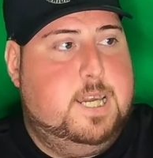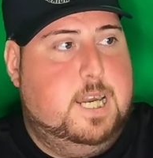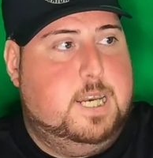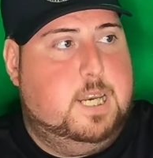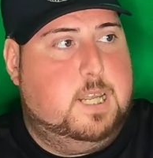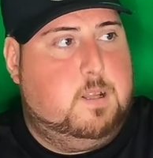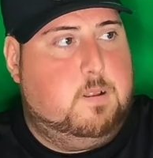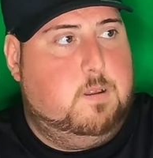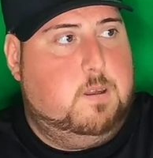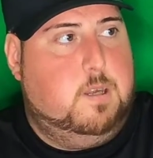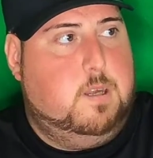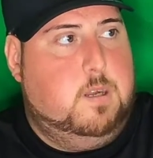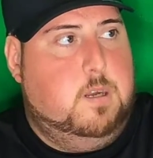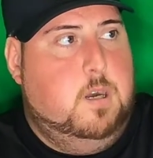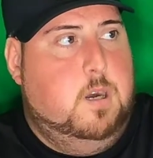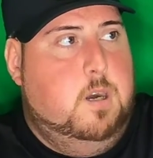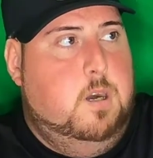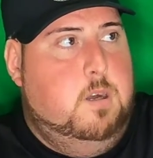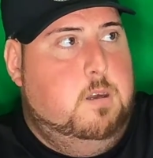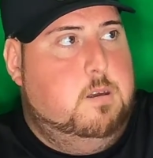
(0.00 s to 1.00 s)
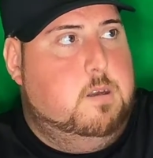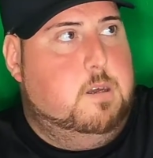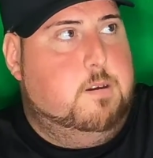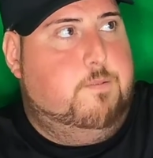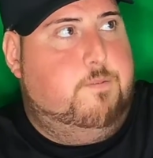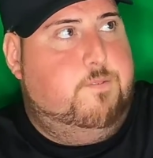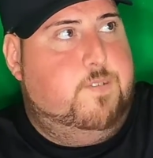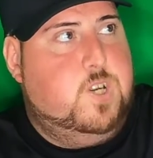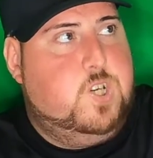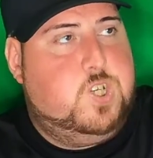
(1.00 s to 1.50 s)
technically,
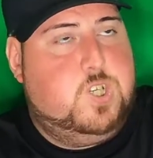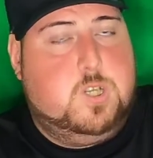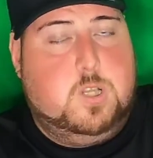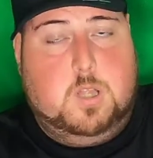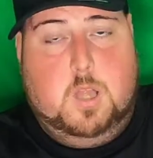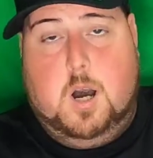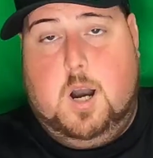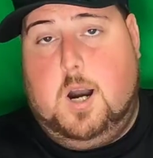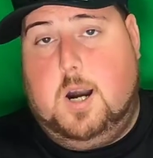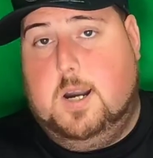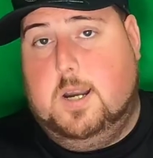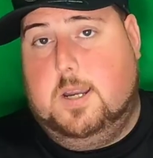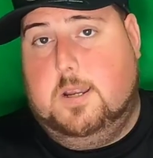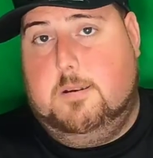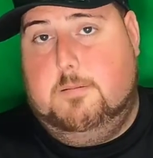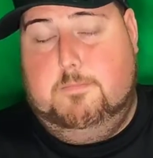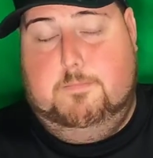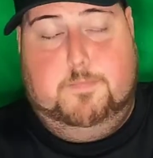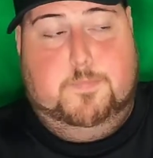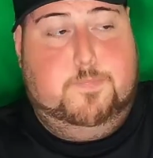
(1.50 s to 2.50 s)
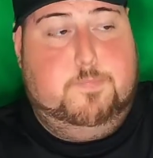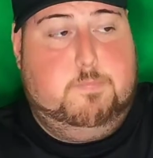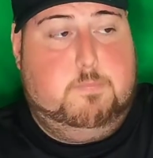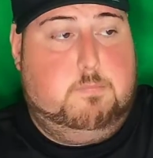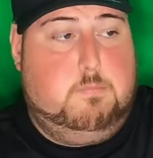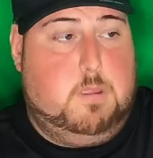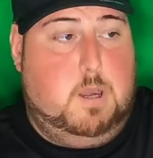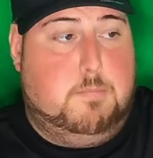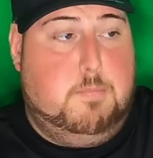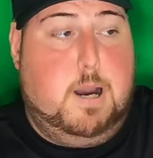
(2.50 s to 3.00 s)
if fished a lot,
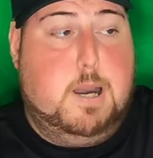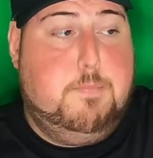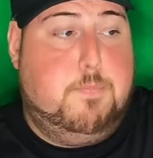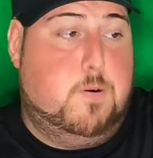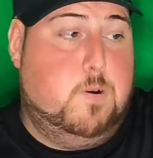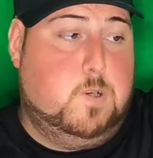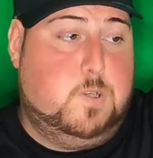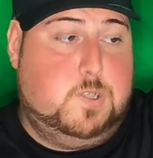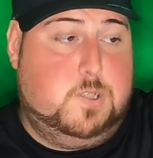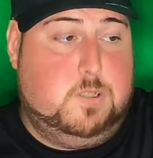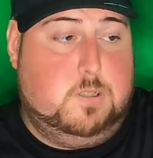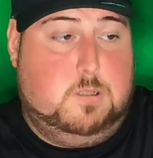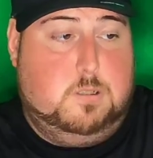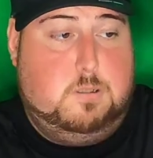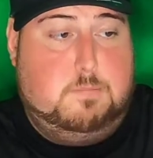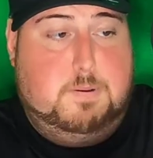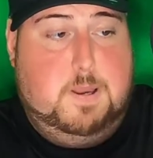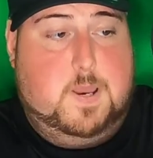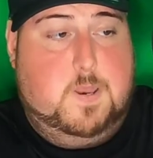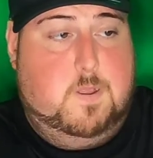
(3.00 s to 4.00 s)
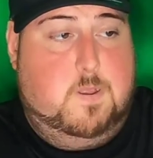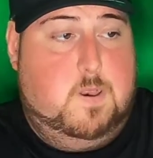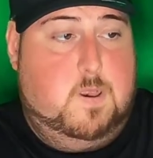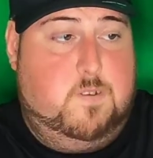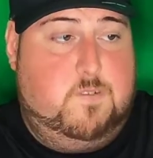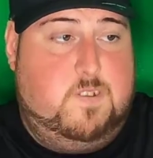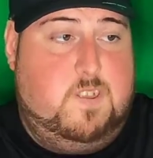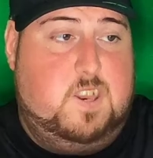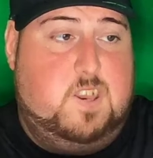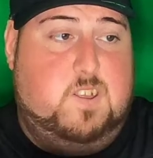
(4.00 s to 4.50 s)
my personal opinion
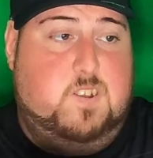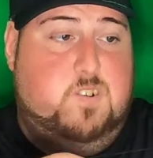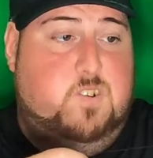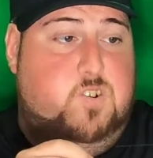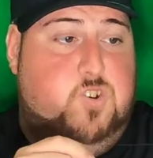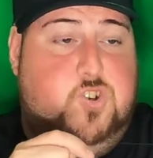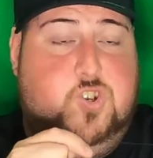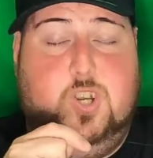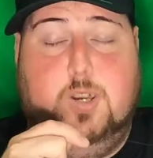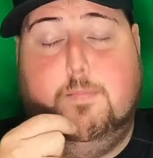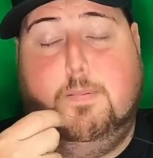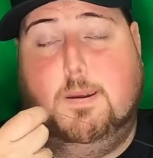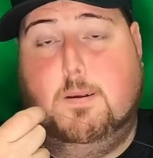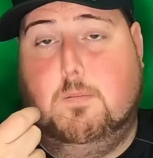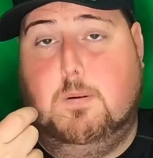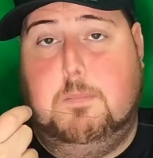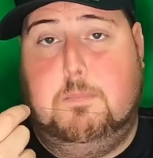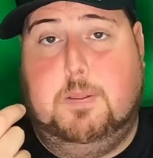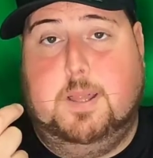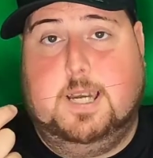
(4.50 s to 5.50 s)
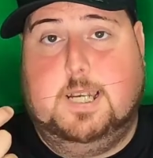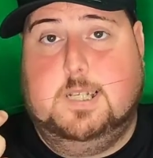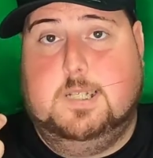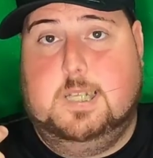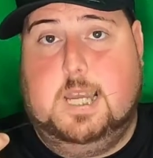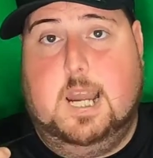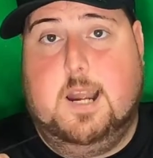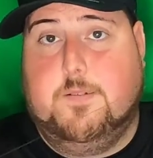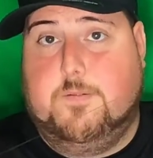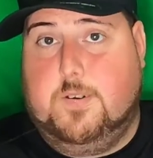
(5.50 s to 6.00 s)
is that it should be
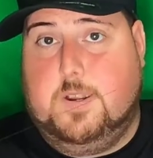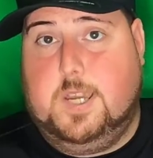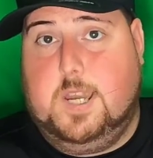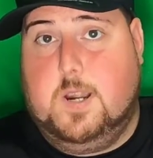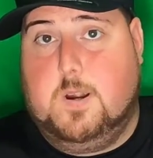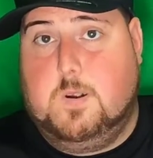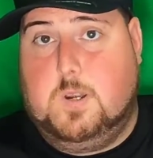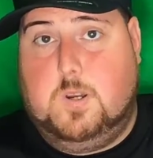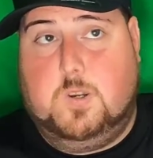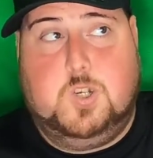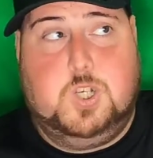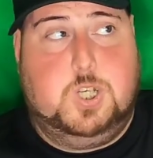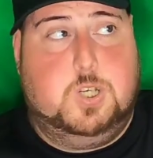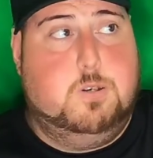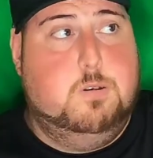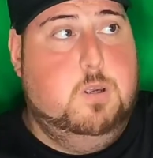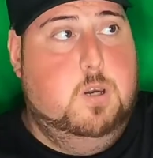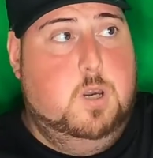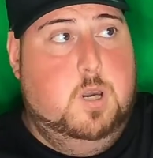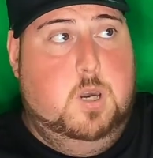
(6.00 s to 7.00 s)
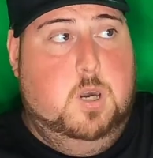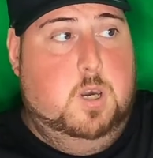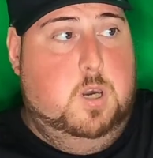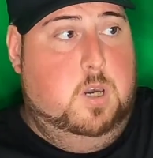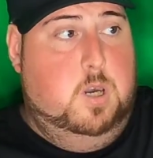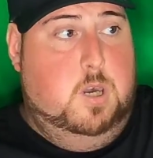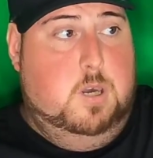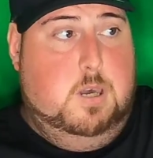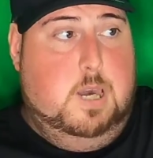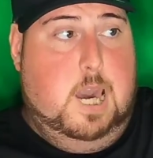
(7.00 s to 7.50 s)
replaced every year. You should
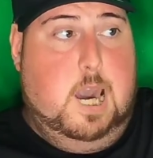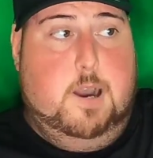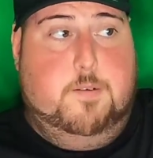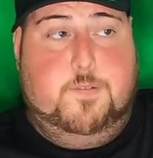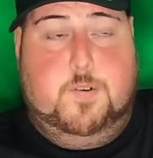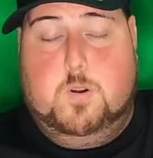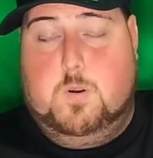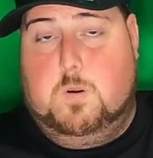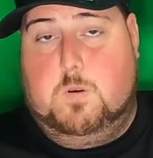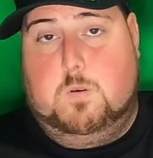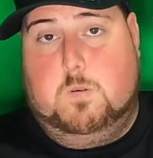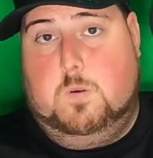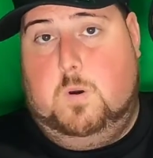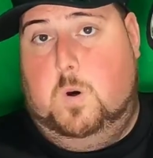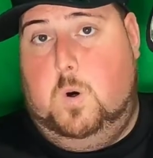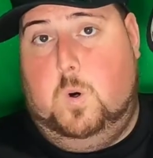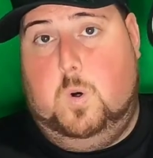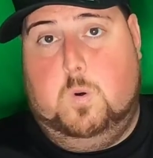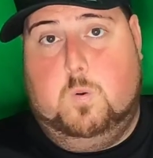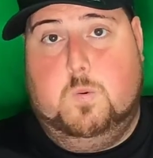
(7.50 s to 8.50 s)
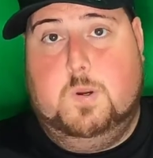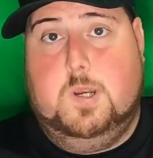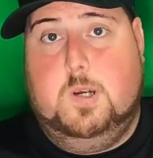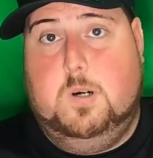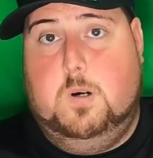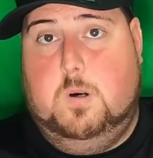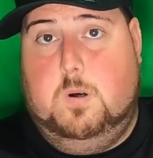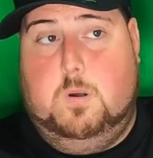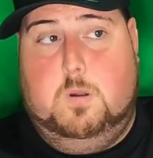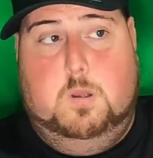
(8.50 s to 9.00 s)
have your whole
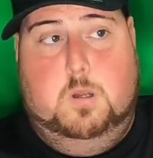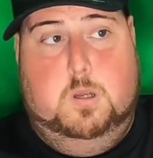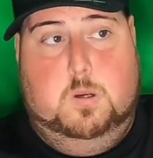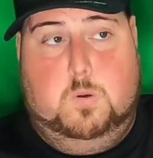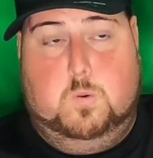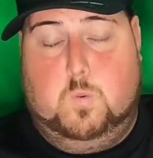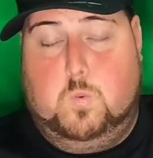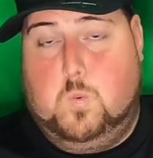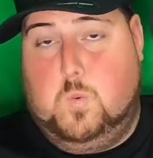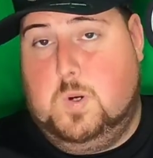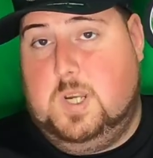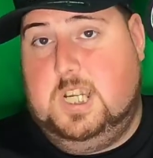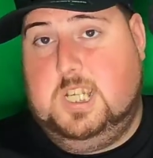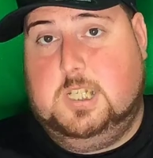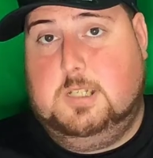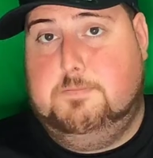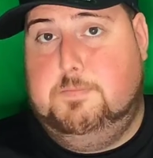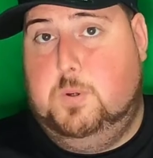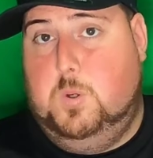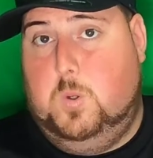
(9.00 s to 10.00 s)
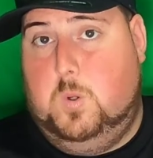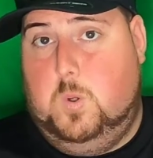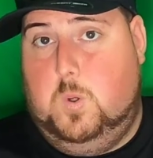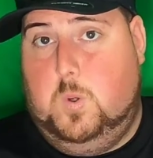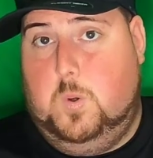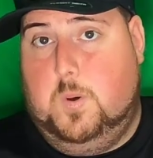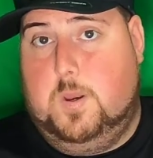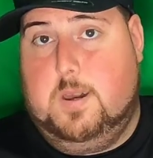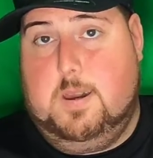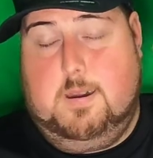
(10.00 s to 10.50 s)
reel
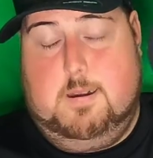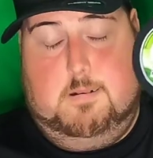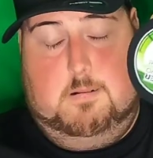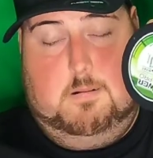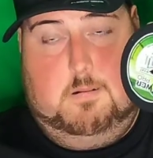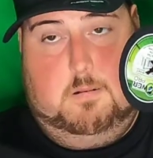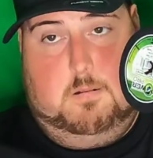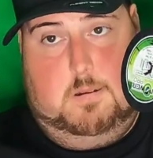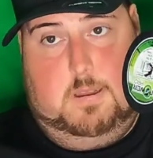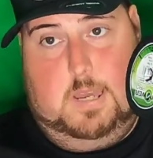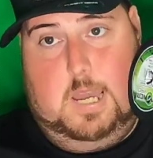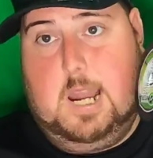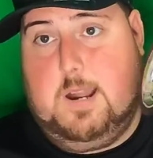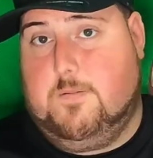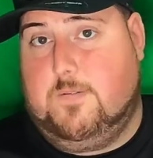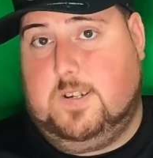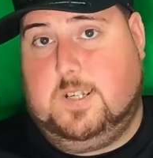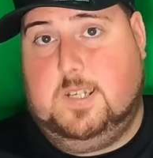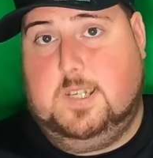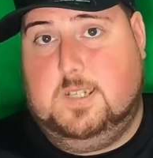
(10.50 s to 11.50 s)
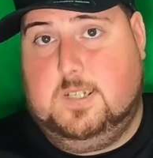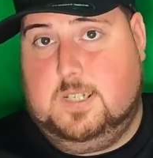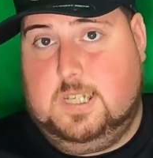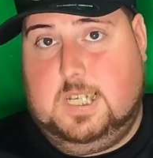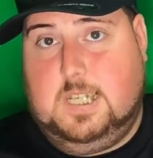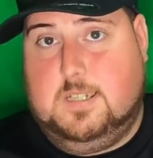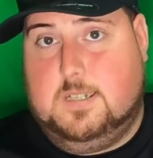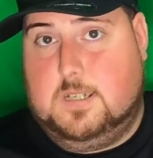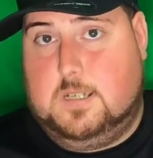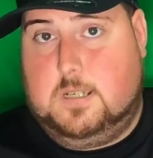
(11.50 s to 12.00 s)
re-spooled every
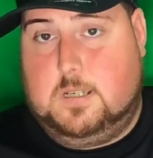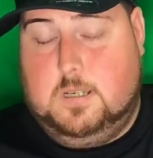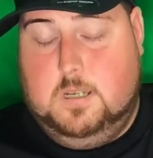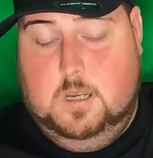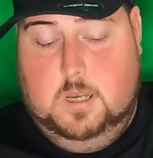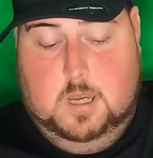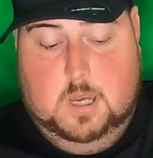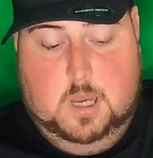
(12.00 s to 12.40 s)
season.